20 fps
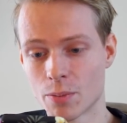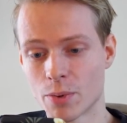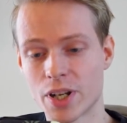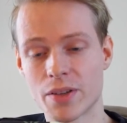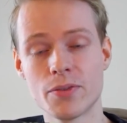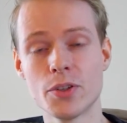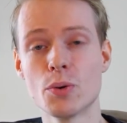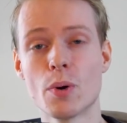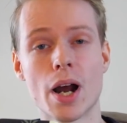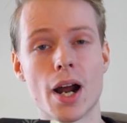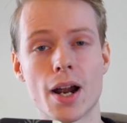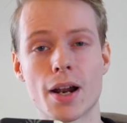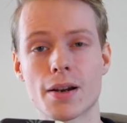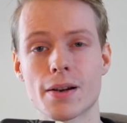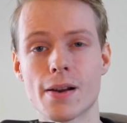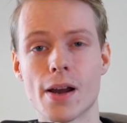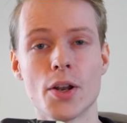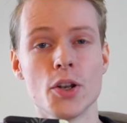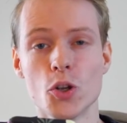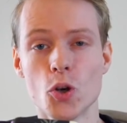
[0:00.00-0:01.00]
But if you
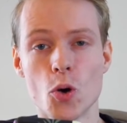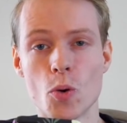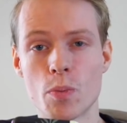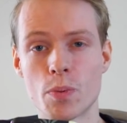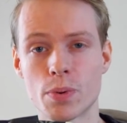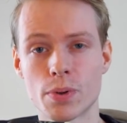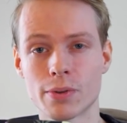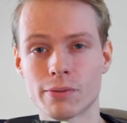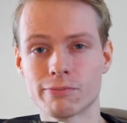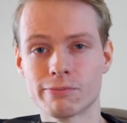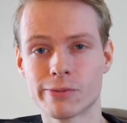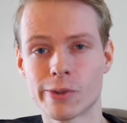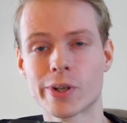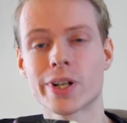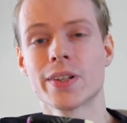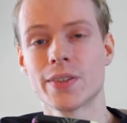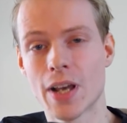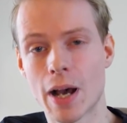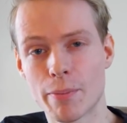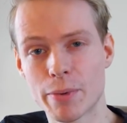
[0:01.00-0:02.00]
are a noob
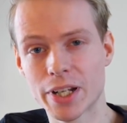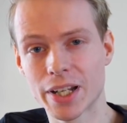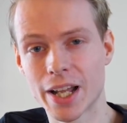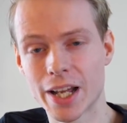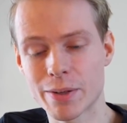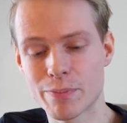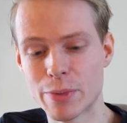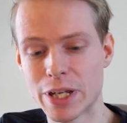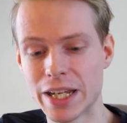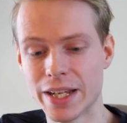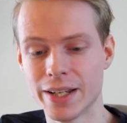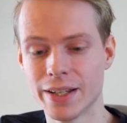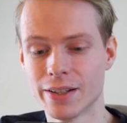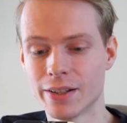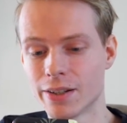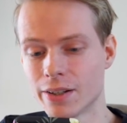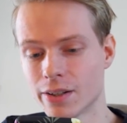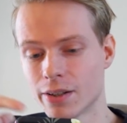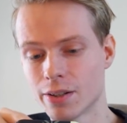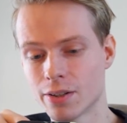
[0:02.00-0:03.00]
or a dummy like me,
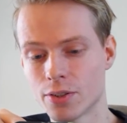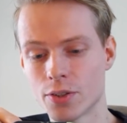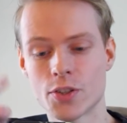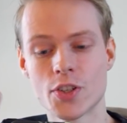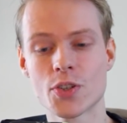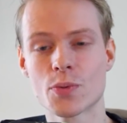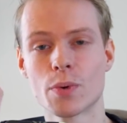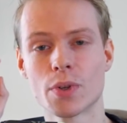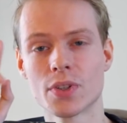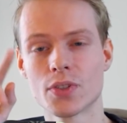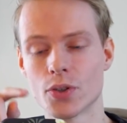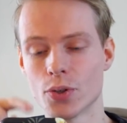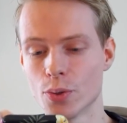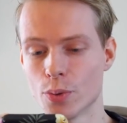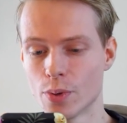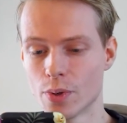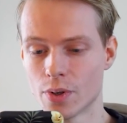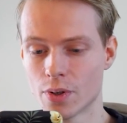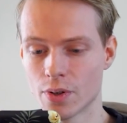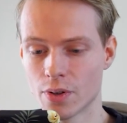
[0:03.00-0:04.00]
you just want
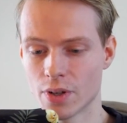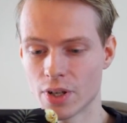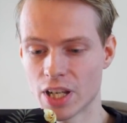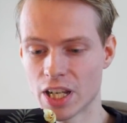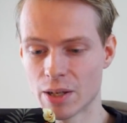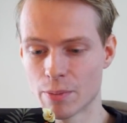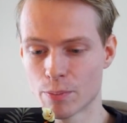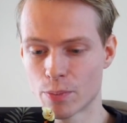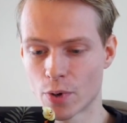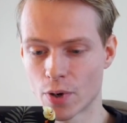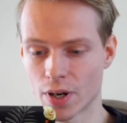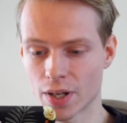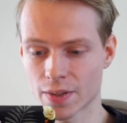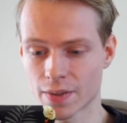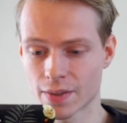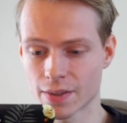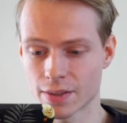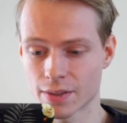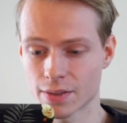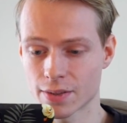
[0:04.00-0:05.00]
to
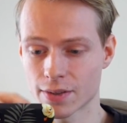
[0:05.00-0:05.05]
import.